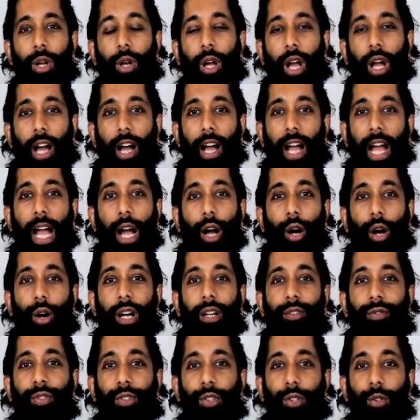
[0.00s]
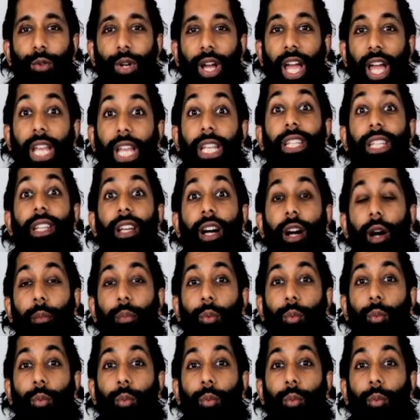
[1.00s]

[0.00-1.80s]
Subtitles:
How have you ended up